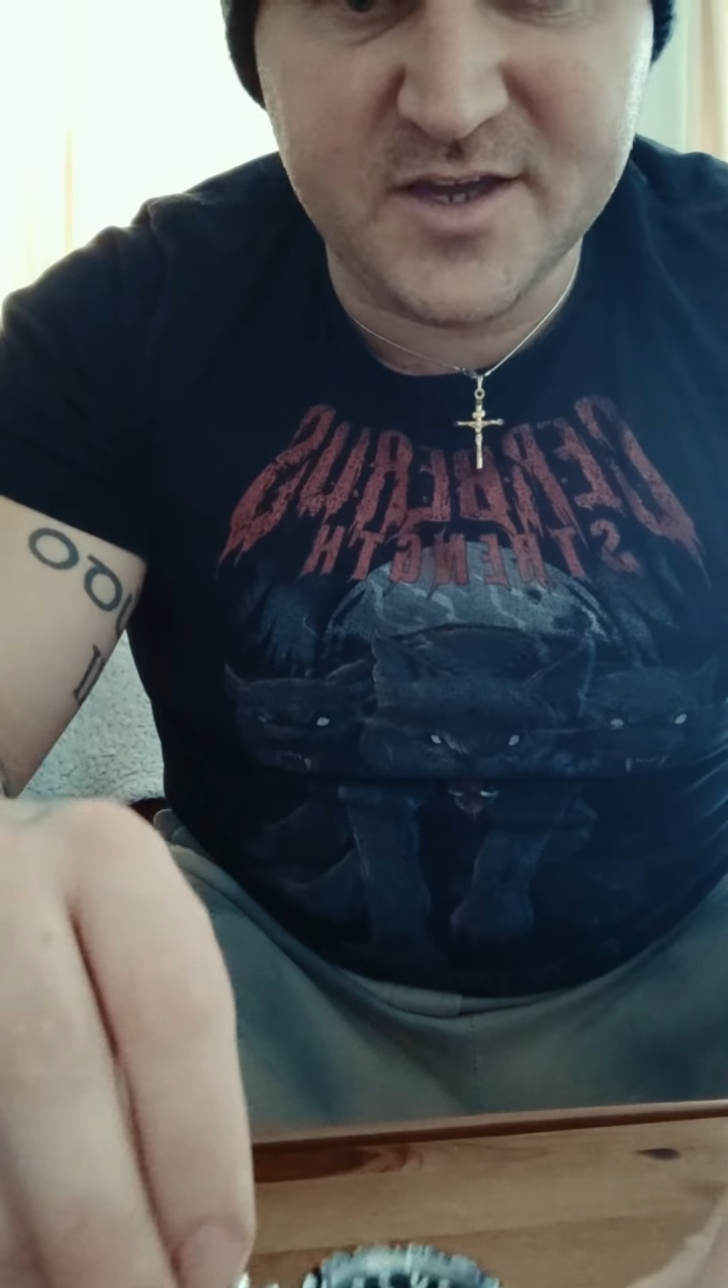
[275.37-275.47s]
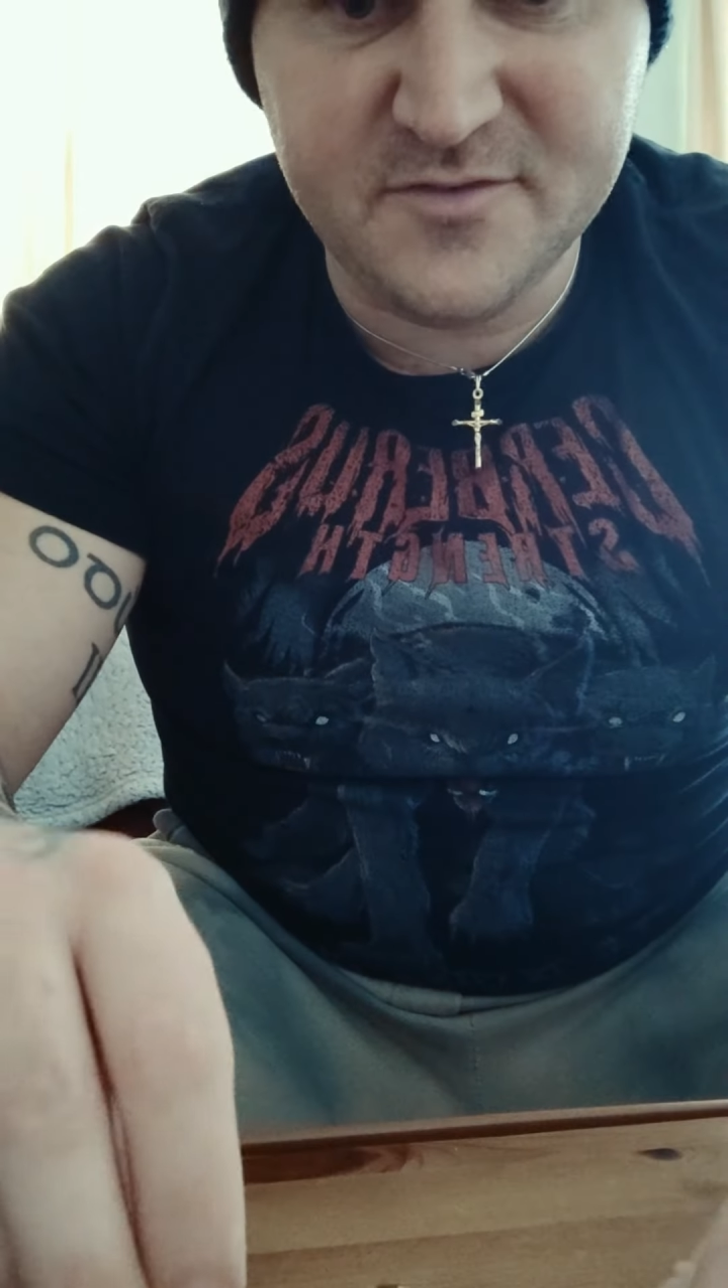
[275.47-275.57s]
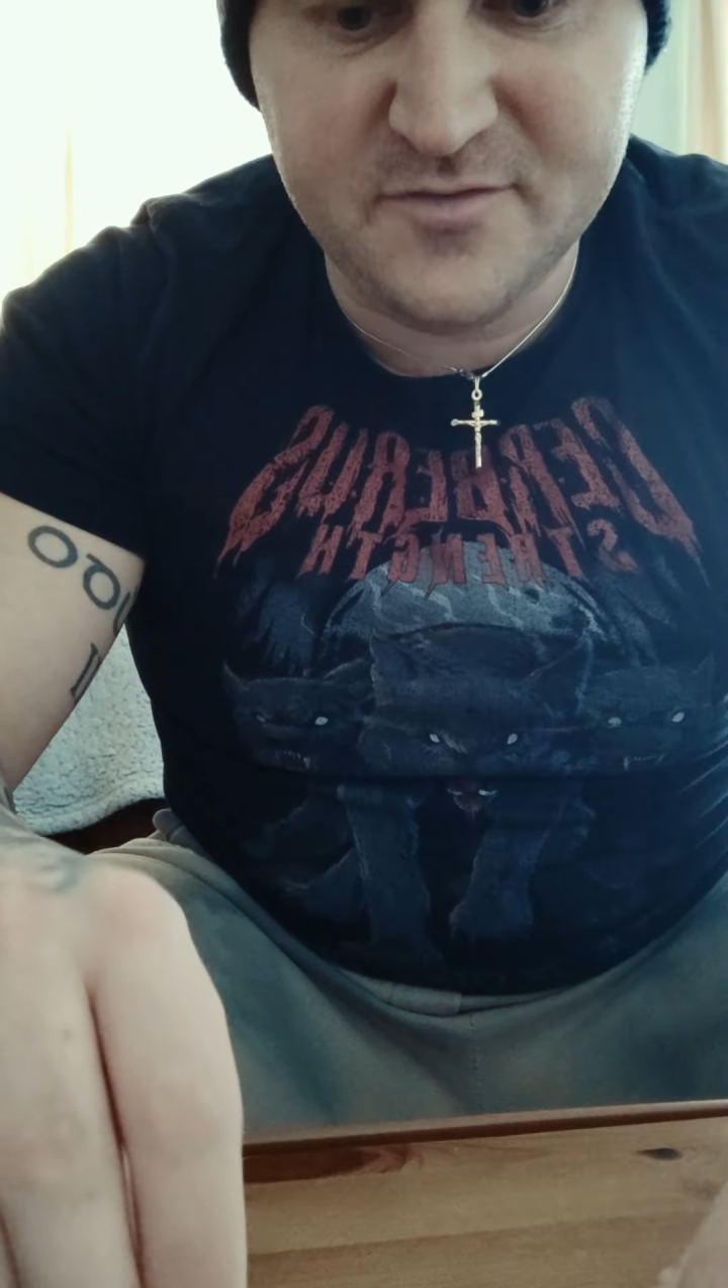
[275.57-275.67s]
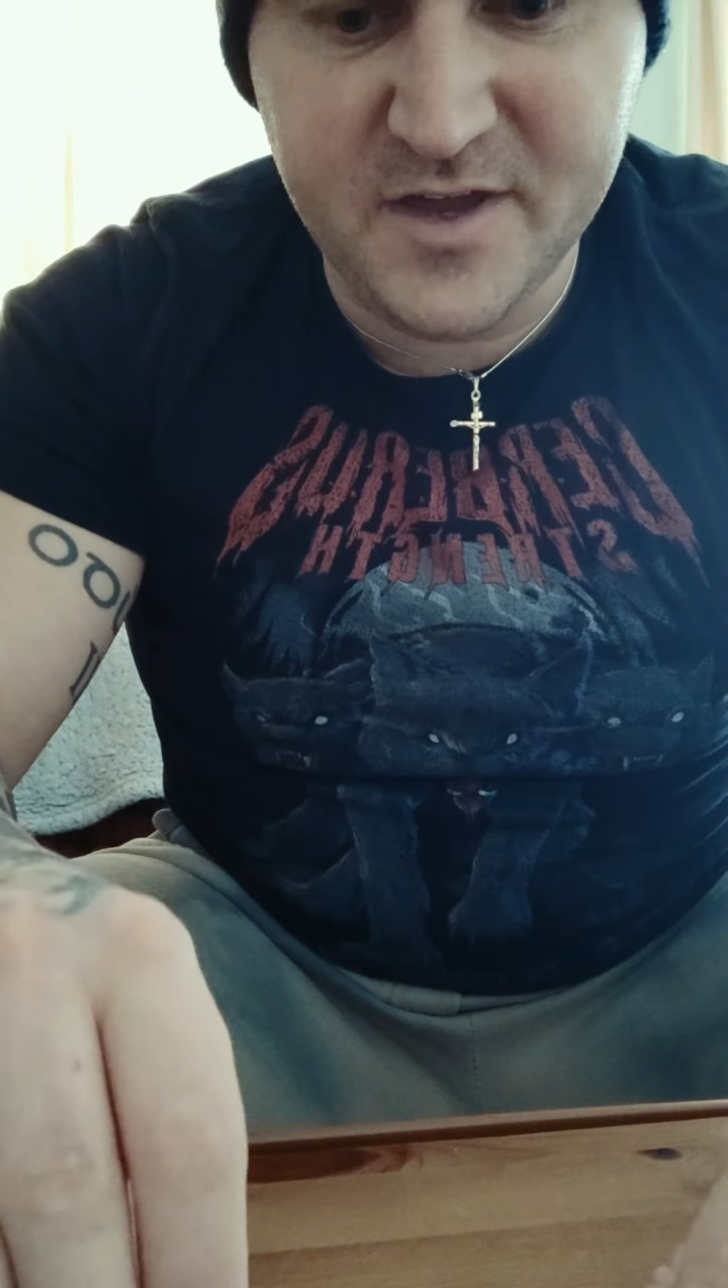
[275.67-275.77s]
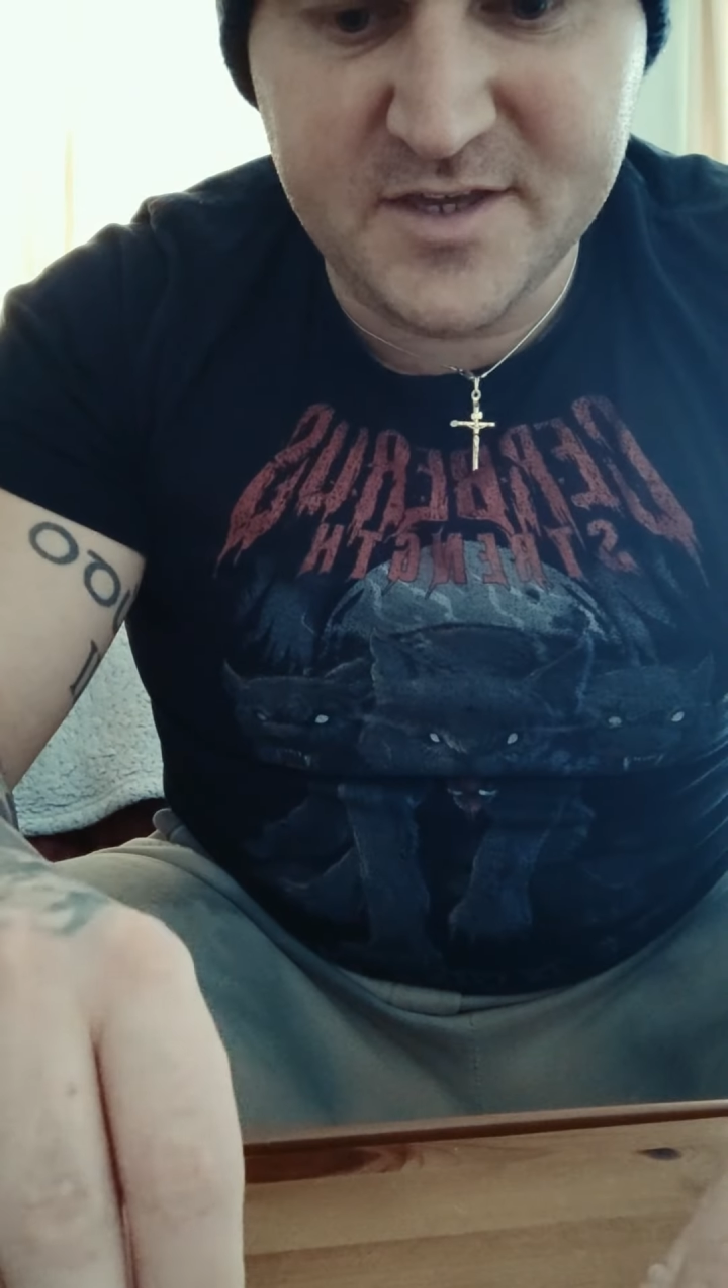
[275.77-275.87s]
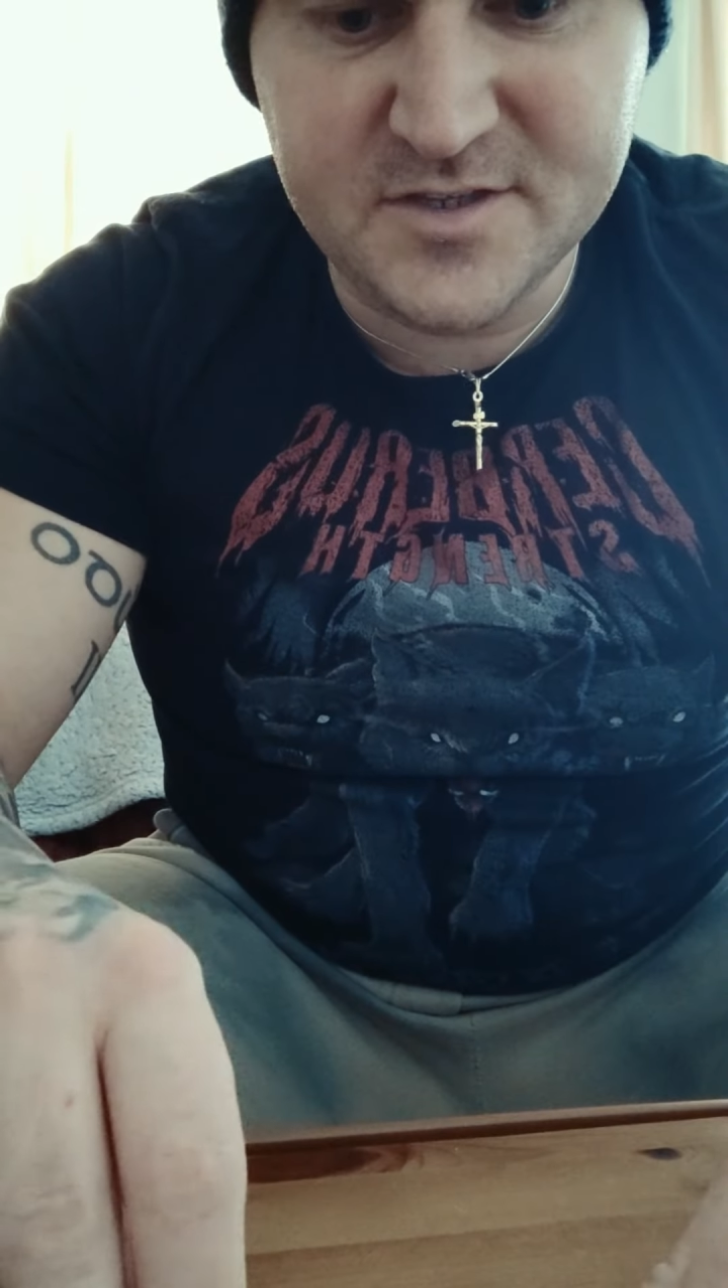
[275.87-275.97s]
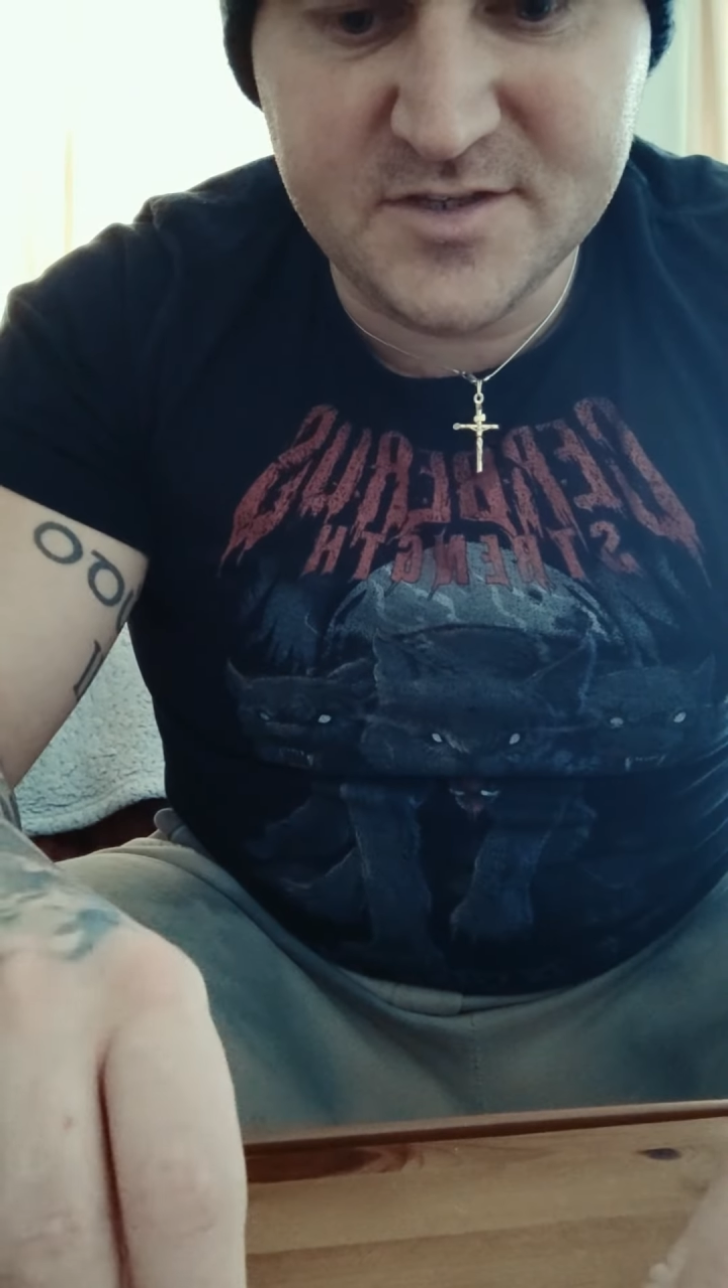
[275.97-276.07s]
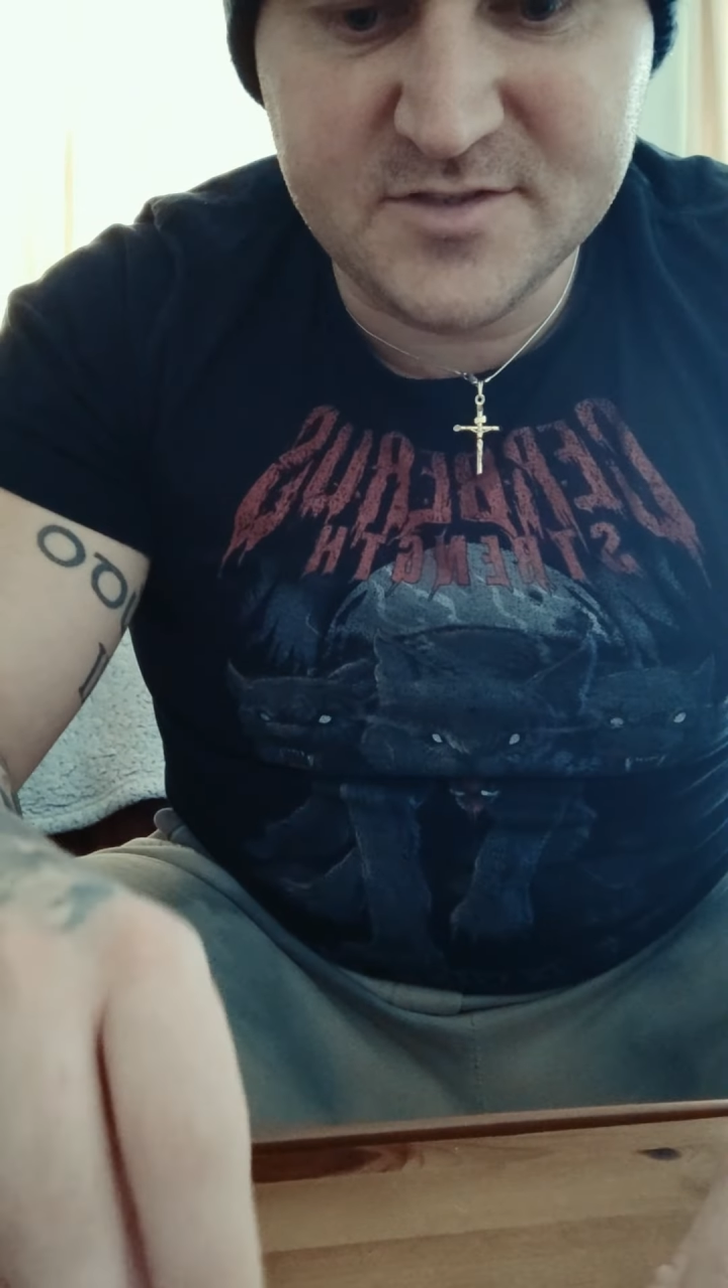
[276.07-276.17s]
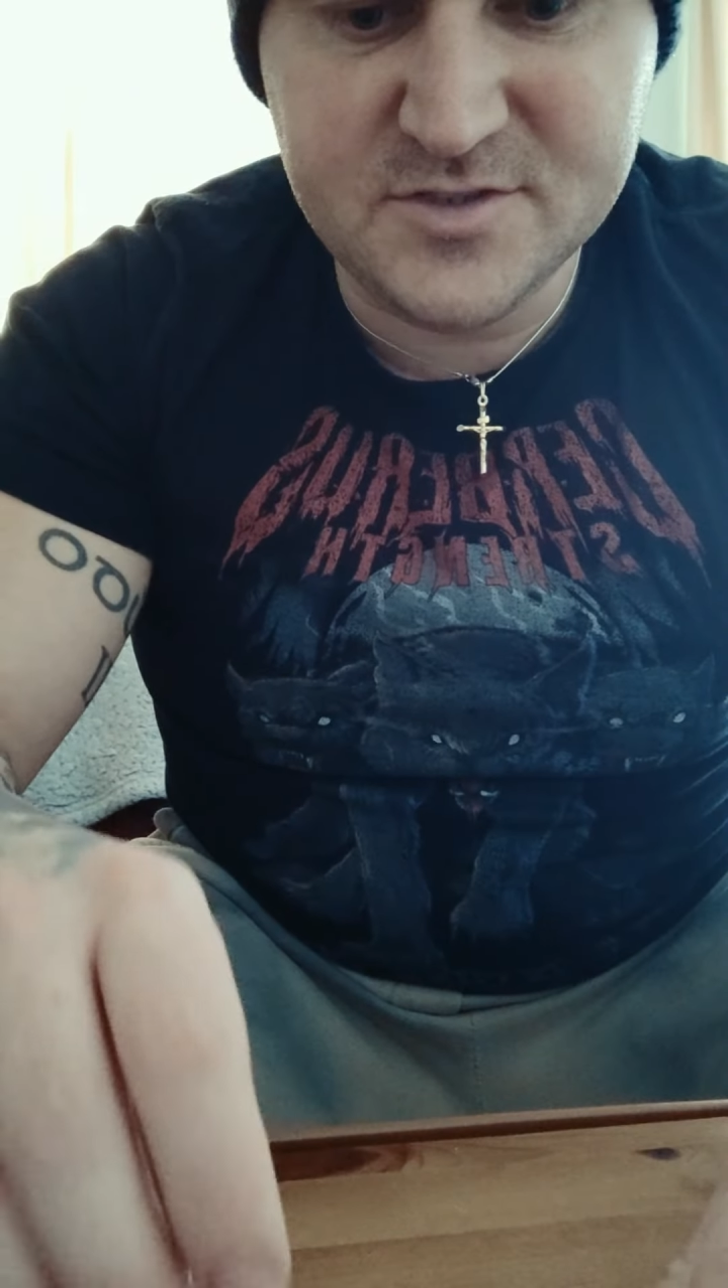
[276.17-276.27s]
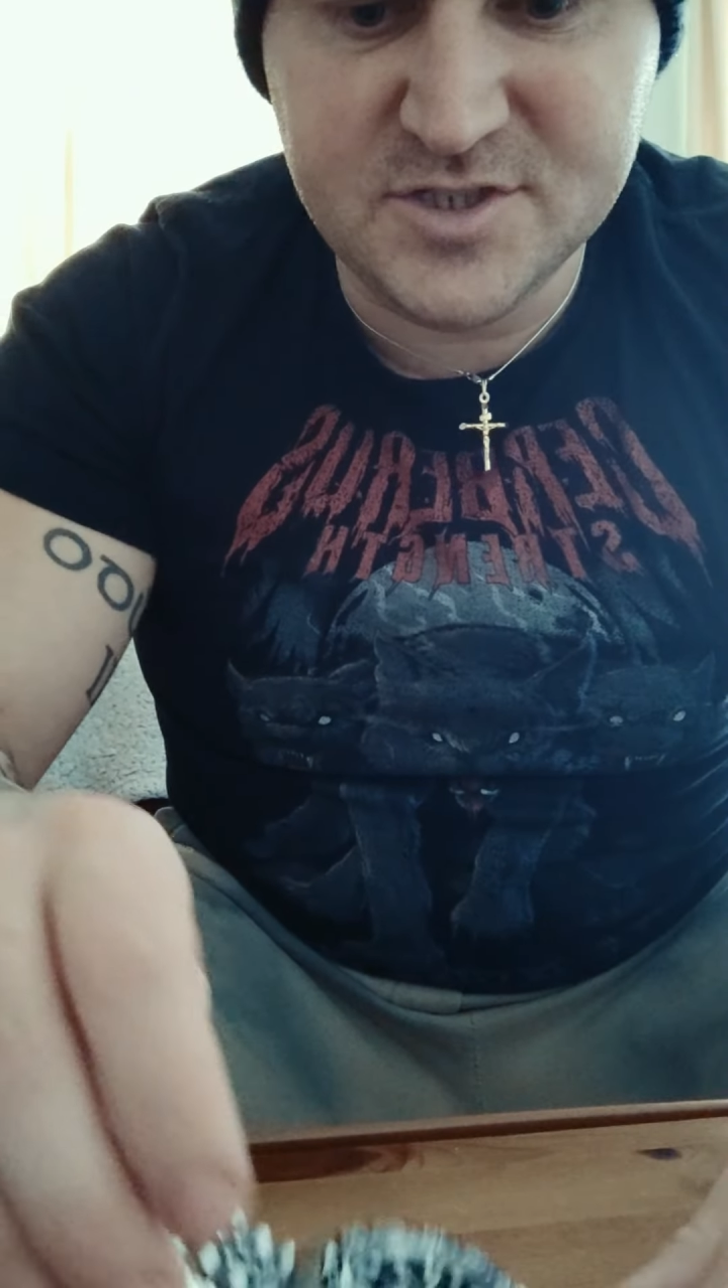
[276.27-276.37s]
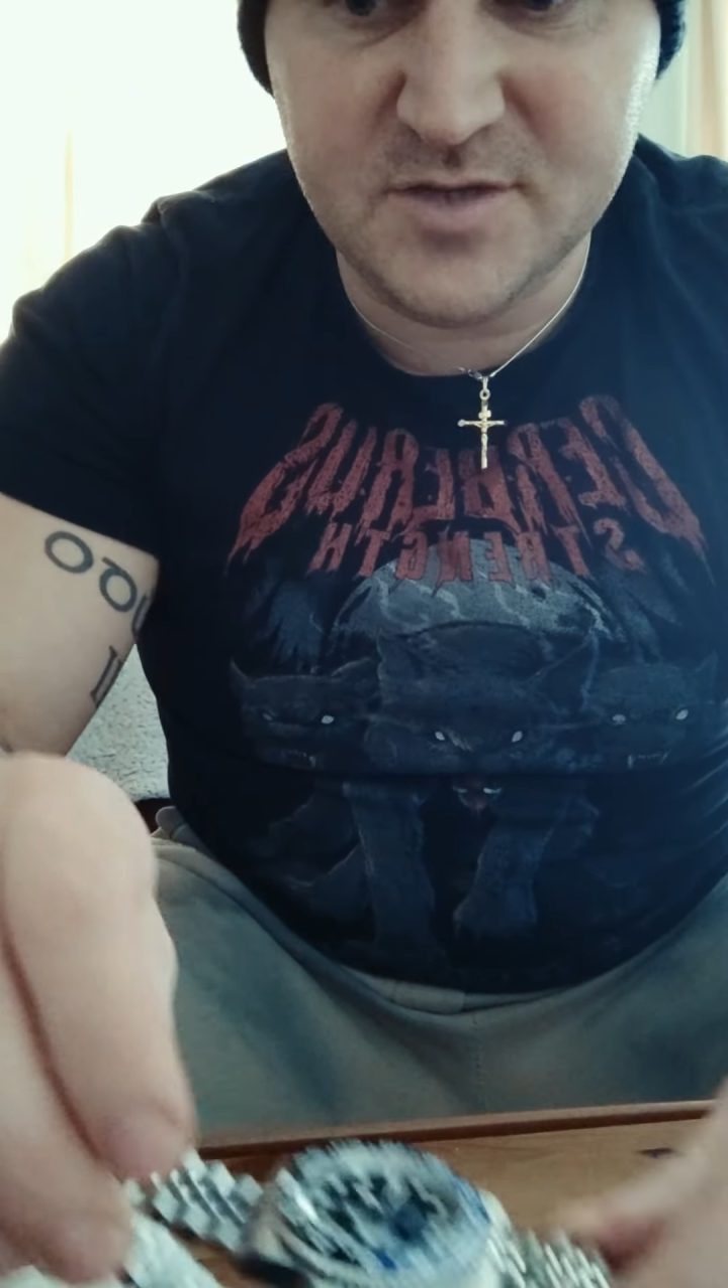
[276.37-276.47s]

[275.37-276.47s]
like a fake